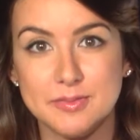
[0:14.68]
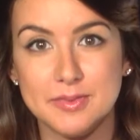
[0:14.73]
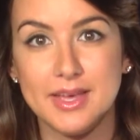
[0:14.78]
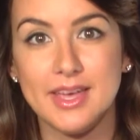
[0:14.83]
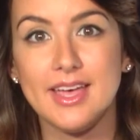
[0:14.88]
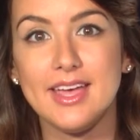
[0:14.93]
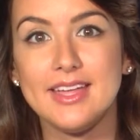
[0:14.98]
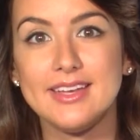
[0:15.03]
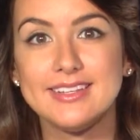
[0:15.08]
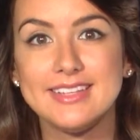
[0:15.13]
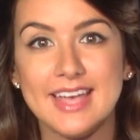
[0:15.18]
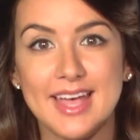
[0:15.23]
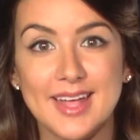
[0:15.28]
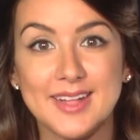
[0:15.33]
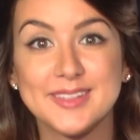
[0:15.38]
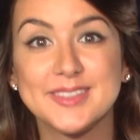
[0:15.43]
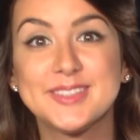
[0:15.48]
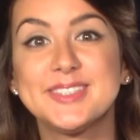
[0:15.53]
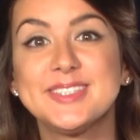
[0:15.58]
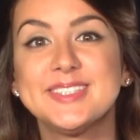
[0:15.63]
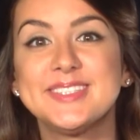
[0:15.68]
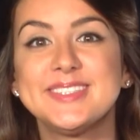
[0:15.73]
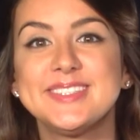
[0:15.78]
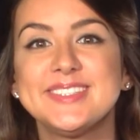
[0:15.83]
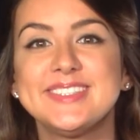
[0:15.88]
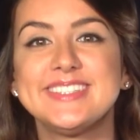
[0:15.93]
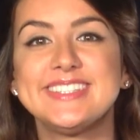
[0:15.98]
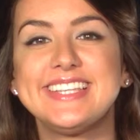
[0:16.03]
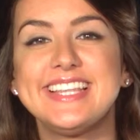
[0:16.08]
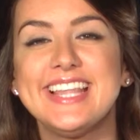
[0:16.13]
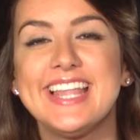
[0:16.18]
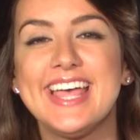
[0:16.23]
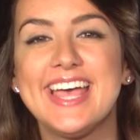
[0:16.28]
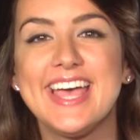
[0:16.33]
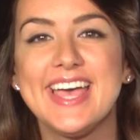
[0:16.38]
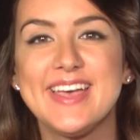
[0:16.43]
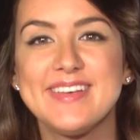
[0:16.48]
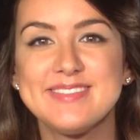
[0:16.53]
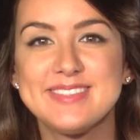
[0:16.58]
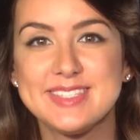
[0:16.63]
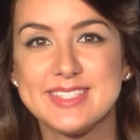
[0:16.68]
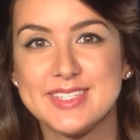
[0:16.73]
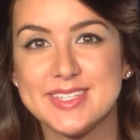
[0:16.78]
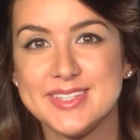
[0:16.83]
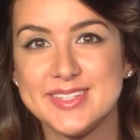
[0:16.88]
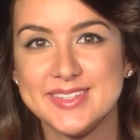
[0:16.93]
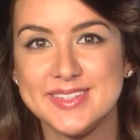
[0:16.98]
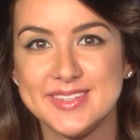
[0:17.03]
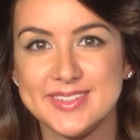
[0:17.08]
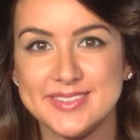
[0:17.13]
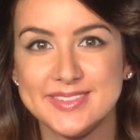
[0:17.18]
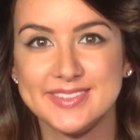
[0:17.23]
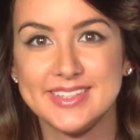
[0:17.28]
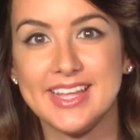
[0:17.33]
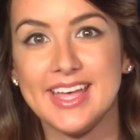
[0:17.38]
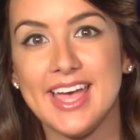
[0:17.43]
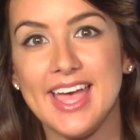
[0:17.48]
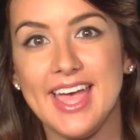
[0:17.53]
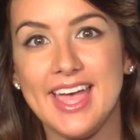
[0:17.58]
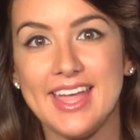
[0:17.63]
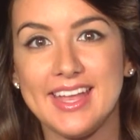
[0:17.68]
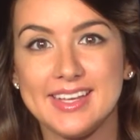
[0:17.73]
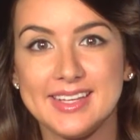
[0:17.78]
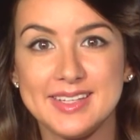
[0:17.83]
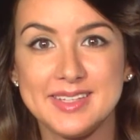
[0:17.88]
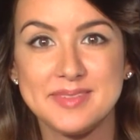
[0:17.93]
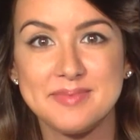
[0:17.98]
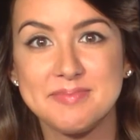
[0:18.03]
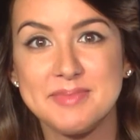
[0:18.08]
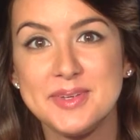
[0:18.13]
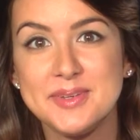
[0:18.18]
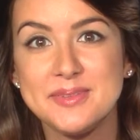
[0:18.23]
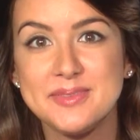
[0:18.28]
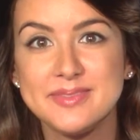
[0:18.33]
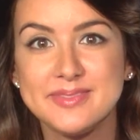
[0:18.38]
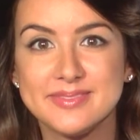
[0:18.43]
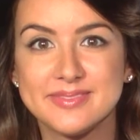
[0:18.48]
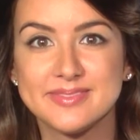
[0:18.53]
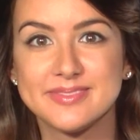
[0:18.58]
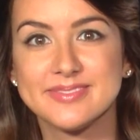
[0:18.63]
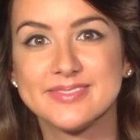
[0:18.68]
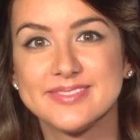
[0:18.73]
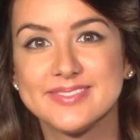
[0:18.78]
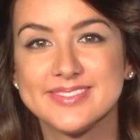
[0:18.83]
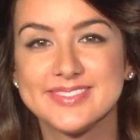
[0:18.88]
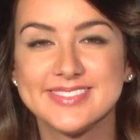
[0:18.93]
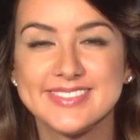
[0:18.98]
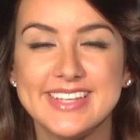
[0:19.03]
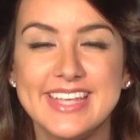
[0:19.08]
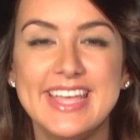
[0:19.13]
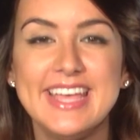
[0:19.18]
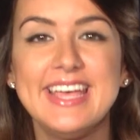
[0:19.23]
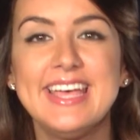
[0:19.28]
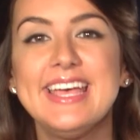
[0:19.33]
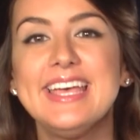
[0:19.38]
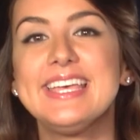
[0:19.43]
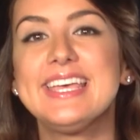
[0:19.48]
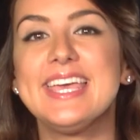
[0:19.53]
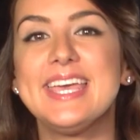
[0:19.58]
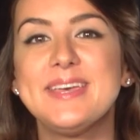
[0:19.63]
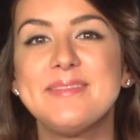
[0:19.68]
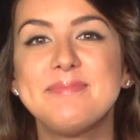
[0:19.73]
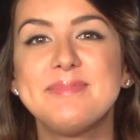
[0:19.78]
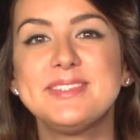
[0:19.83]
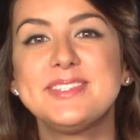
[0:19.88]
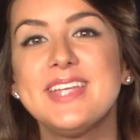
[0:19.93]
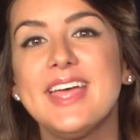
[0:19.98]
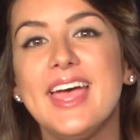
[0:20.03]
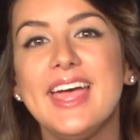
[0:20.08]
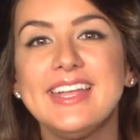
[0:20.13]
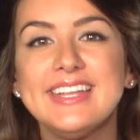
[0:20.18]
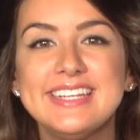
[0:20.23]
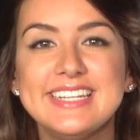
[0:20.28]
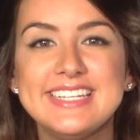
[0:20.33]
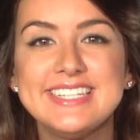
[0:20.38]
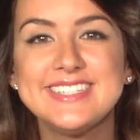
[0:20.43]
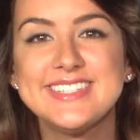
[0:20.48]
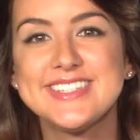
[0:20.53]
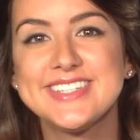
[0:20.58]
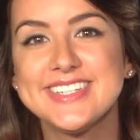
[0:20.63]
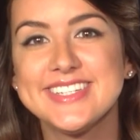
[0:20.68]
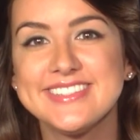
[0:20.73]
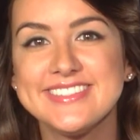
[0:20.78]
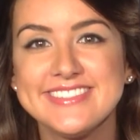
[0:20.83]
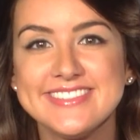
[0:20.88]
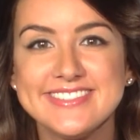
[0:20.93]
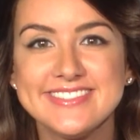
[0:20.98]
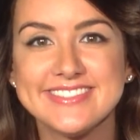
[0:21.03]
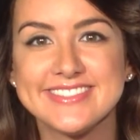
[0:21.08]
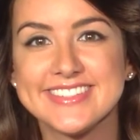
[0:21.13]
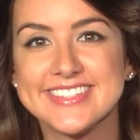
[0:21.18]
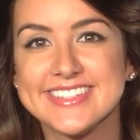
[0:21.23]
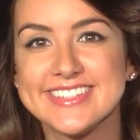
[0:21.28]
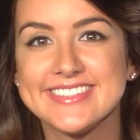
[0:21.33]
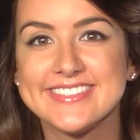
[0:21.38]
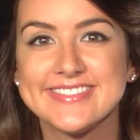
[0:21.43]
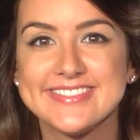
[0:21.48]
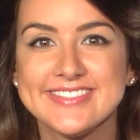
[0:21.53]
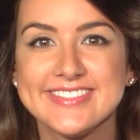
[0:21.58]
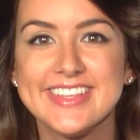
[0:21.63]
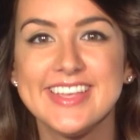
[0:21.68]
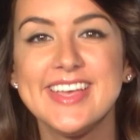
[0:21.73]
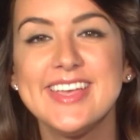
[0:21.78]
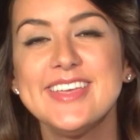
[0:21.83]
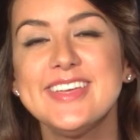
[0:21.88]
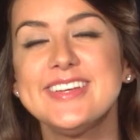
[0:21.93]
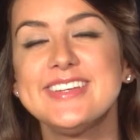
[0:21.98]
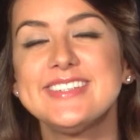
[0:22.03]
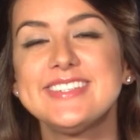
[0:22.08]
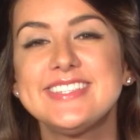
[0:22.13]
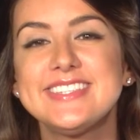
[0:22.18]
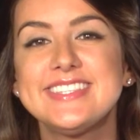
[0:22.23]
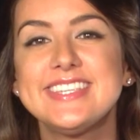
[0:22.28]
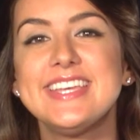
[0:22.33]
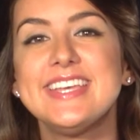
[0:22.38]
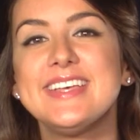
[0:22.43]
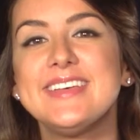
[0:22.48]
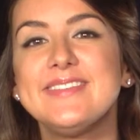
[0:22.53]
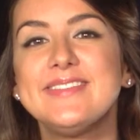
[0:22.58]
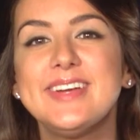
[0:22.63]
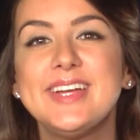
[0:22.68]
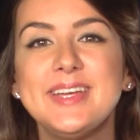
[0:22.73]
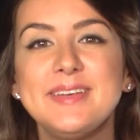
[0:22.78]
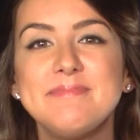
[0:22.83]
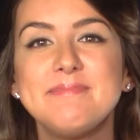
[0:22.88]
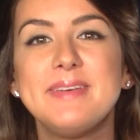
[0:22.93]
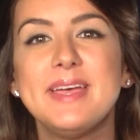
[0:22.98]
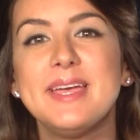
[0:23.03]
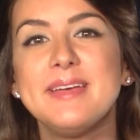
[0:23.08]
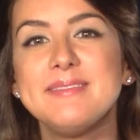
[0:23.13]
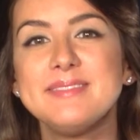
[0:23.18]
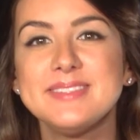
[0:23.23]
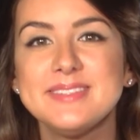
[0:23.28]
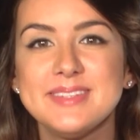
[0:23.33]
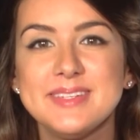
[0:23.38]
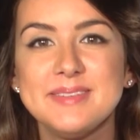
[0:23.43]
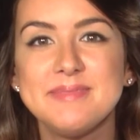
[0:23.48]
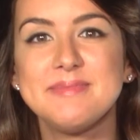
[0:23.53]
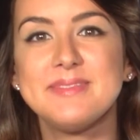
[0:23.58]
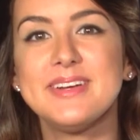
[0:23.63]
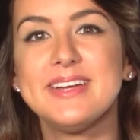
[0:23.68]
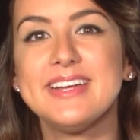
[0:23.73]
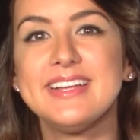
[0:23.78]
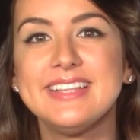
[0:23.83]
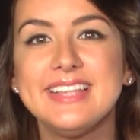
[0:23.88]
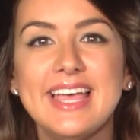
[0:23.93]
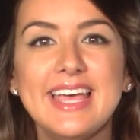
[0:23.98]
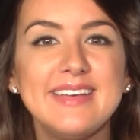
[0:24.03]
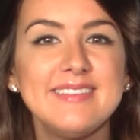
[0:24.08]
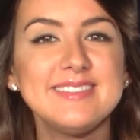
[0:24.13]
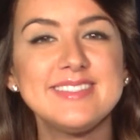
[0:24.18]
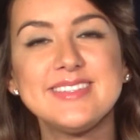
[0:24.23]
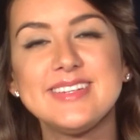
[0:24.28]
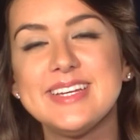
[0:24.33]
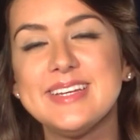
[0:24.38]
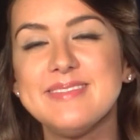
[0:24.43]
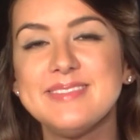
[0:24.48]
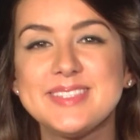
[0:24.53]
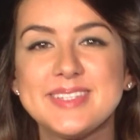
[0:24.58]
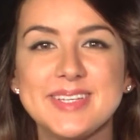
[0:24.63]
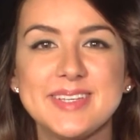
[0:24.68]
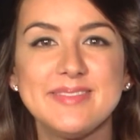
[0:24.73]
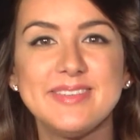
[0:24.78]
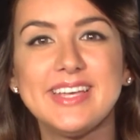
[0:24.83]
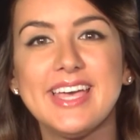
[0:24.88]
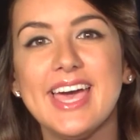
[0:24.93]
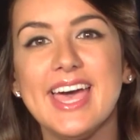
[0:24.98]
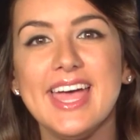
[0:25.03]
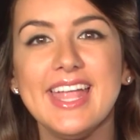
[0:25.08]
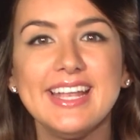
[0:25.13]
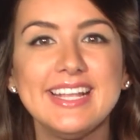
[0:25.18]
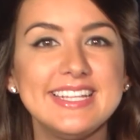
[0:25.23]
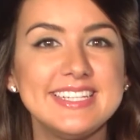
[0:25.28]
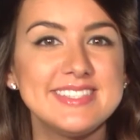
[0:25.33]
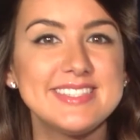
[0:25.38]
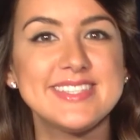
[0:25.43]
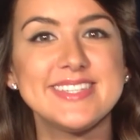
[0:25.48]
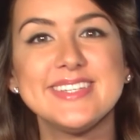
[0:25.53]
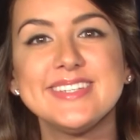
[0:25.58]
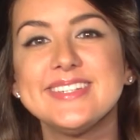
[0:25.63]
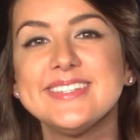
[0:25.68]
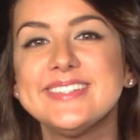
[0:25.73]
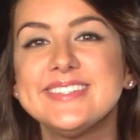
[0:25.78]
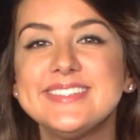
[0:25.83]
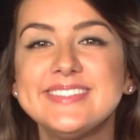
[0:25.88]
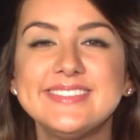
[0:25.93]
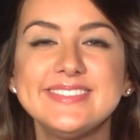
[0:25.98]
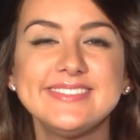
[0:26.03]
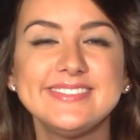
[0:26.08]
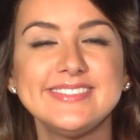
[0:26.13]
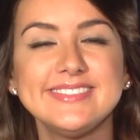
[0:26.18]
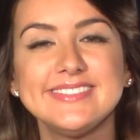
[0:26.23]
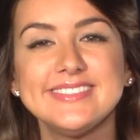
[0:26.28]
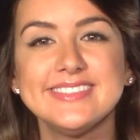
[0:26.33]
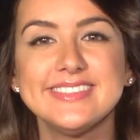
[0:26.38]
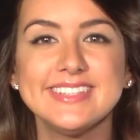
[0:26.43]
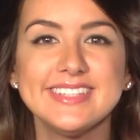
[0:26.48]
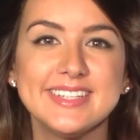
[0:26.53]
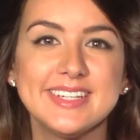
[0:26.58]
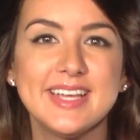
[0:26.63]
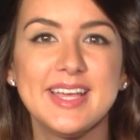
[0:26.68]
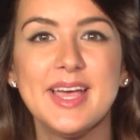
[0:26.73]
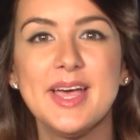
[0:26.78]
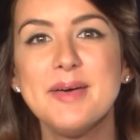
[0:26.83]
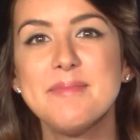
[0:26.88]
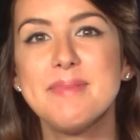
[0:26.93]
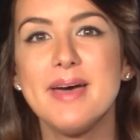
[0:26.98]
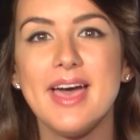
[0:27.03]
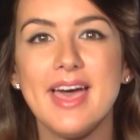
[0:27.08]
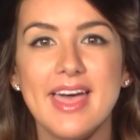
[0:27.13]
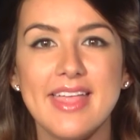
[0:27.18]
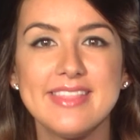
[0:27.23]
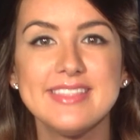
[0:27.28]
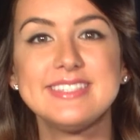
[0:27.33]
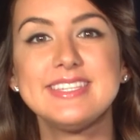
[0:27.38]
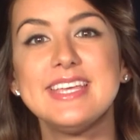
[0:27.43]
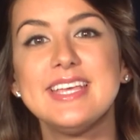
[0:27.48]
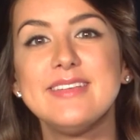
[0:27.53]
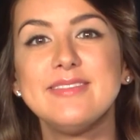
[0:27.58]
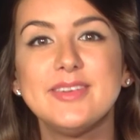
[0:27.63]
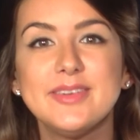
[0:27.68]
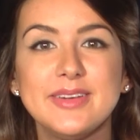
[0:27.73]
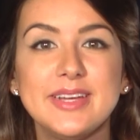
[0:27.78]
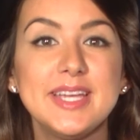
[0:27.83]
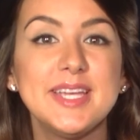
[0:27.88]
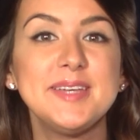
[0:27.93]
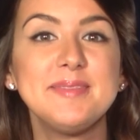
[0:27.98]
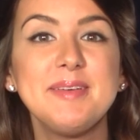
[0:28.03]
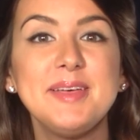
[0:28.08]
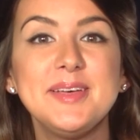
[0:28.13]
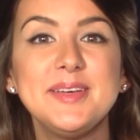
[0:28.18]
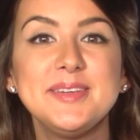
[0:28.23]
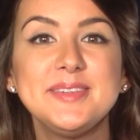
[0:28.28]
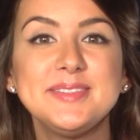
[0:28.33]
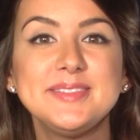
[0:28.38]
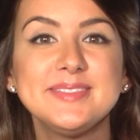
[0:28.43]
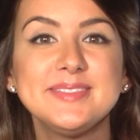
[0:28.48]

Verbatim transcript: money I'll crude and love's tune, moon. Keep a shining in June. Your silvery beams will bring love's dreams, we will be cuddling soon by the silvery moon.